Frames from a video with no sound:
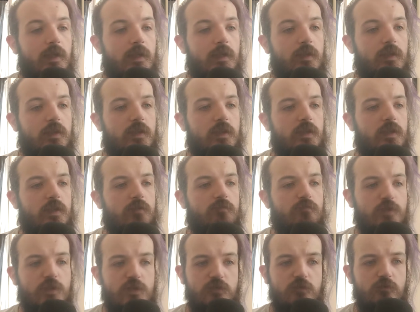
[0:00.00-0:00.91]
The
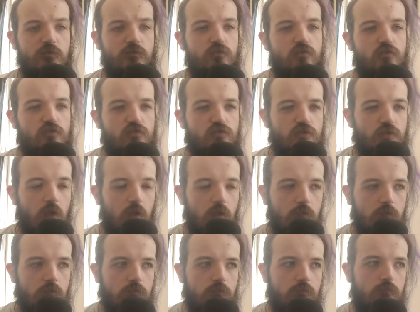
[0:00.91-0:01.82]
originals
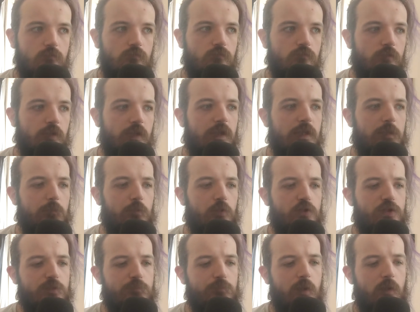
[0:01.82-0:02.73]
don't really
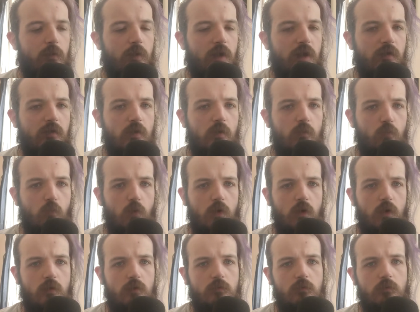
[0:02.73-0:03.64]
push the boat out on
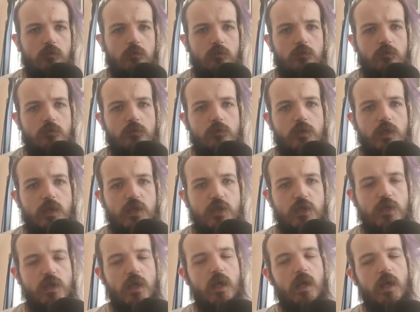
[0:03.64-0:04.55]
what
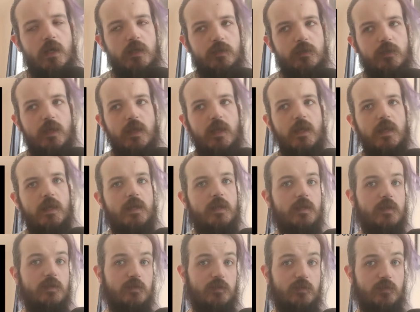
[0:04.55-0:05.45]
Ihsahn
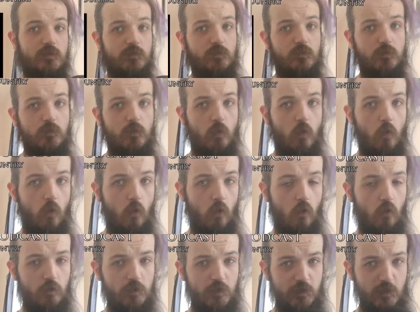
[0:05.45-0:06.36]
is
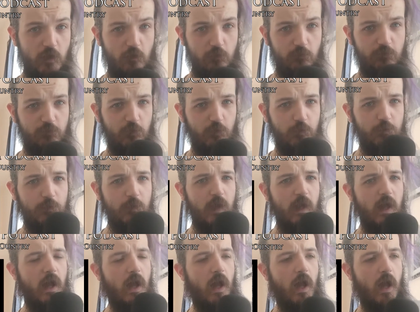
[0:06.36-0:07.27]
already known for,
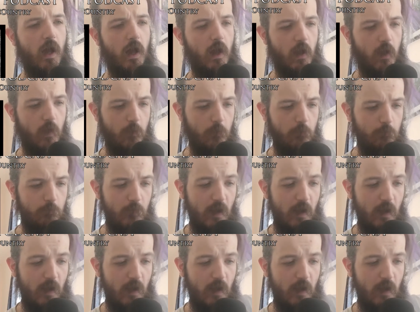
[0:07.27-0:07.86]
and